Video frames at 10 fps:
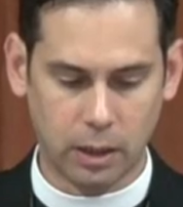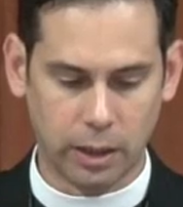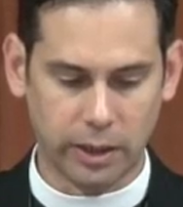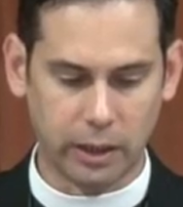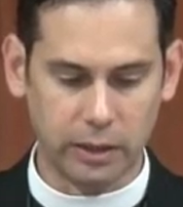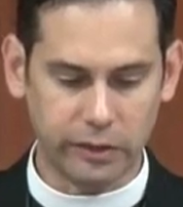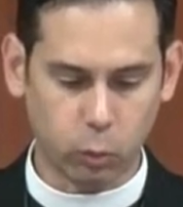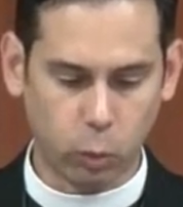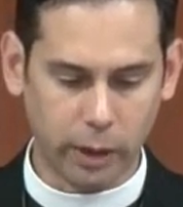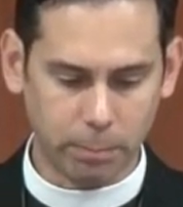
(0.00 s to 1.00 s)
In at
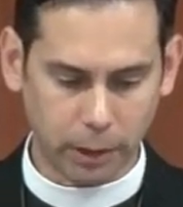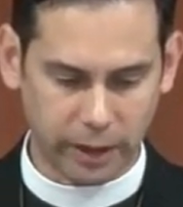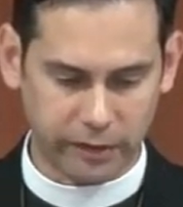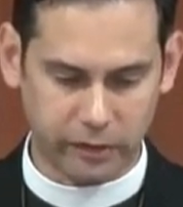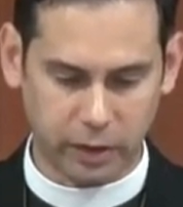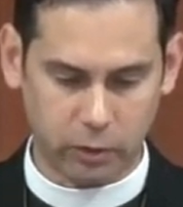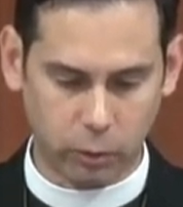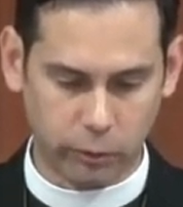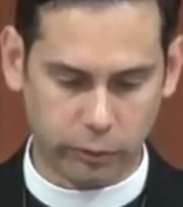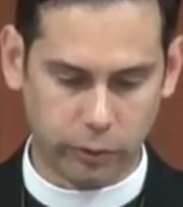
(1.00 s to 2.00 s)
least one place in
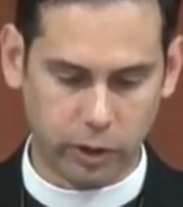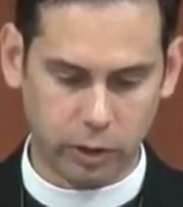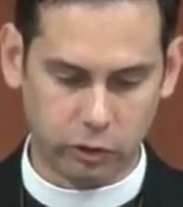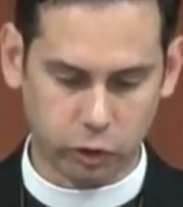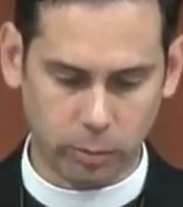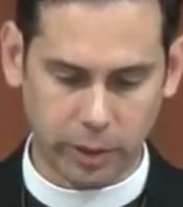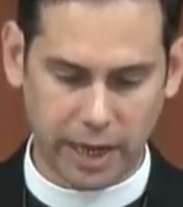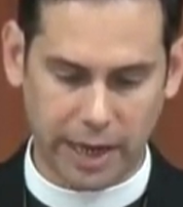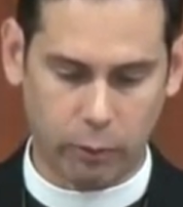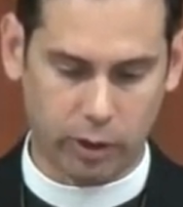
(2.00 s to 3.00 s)
northern
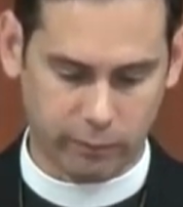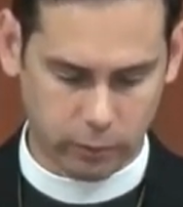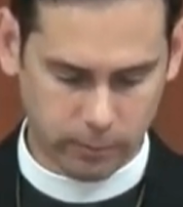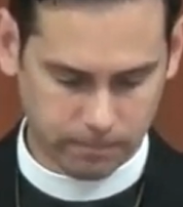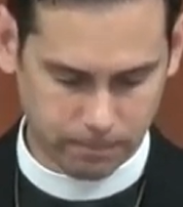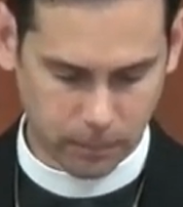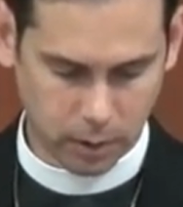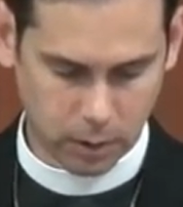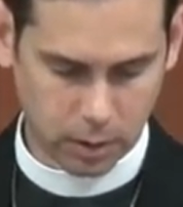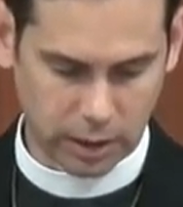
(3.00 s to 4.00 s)
Germany, however,
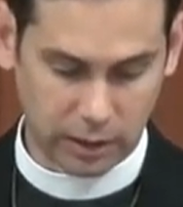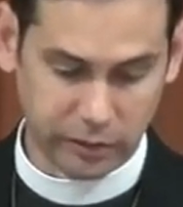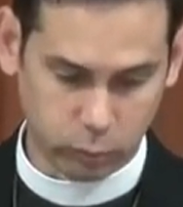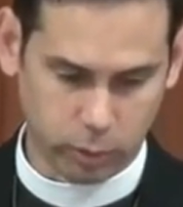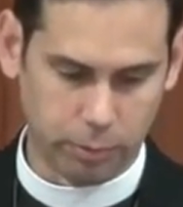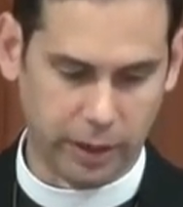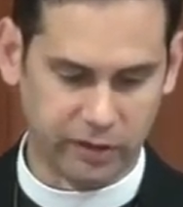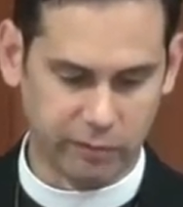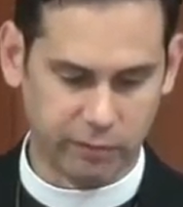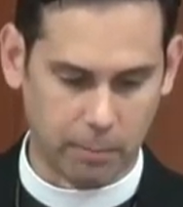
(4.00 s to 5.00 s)
at least one
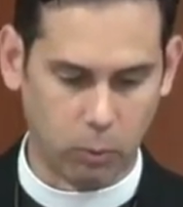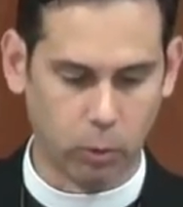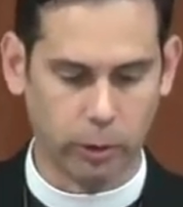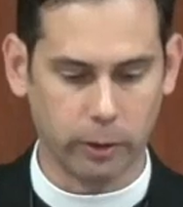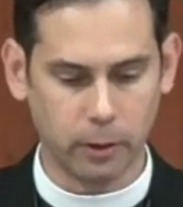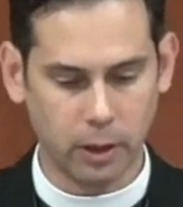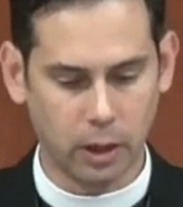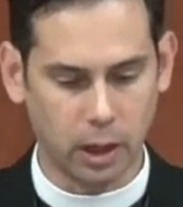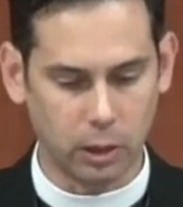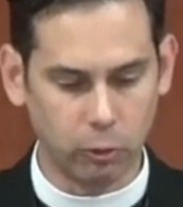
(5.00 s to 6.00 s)
place, if not more,
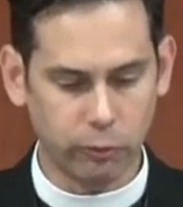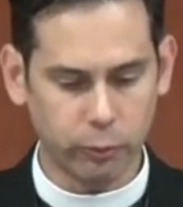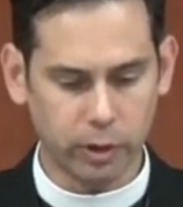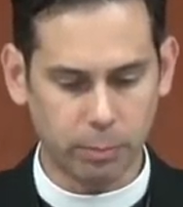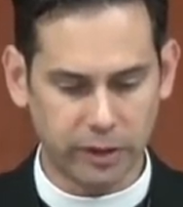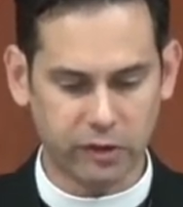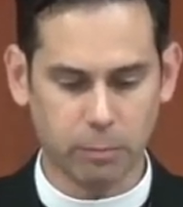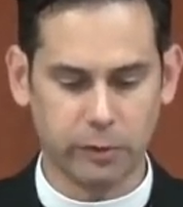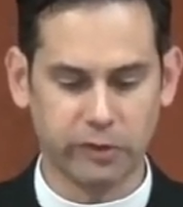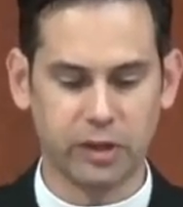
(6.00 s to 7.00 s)
a Lutheran
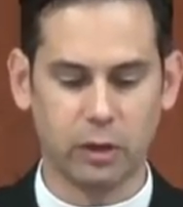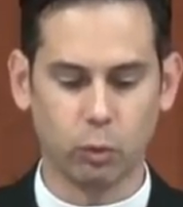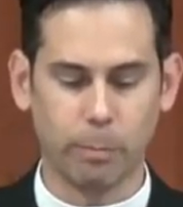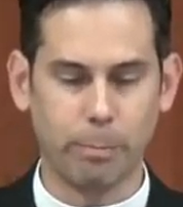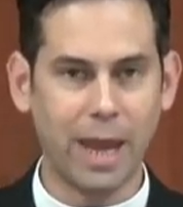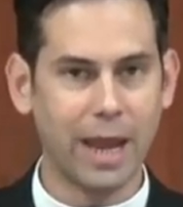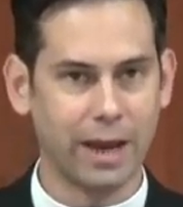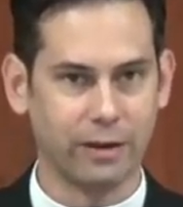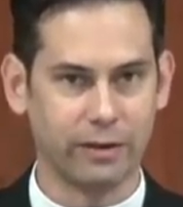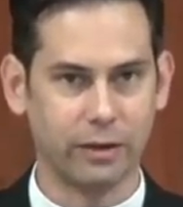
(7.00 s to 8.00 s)
episcopacy
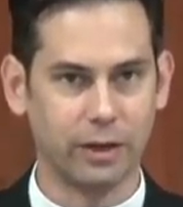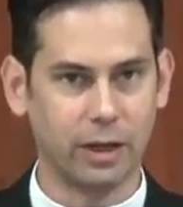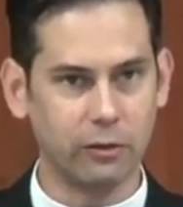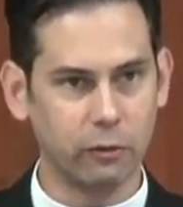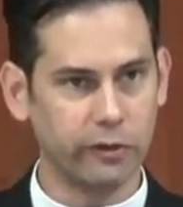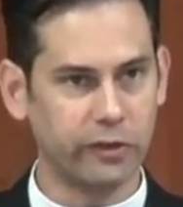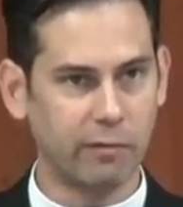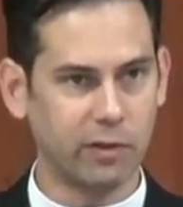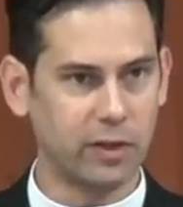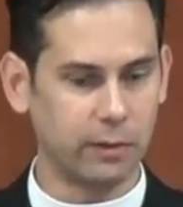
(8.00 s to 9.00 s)
remained into the
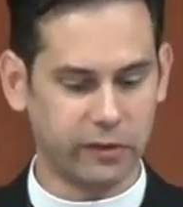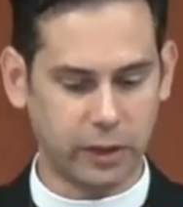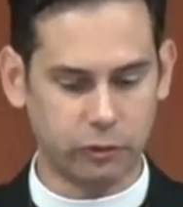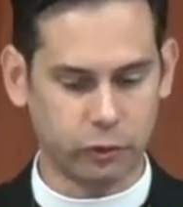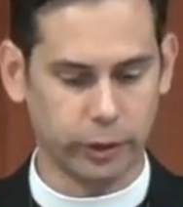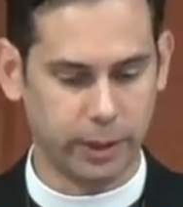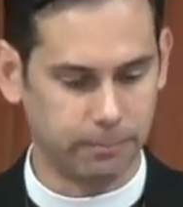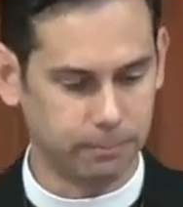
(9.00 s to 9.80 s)
17th century.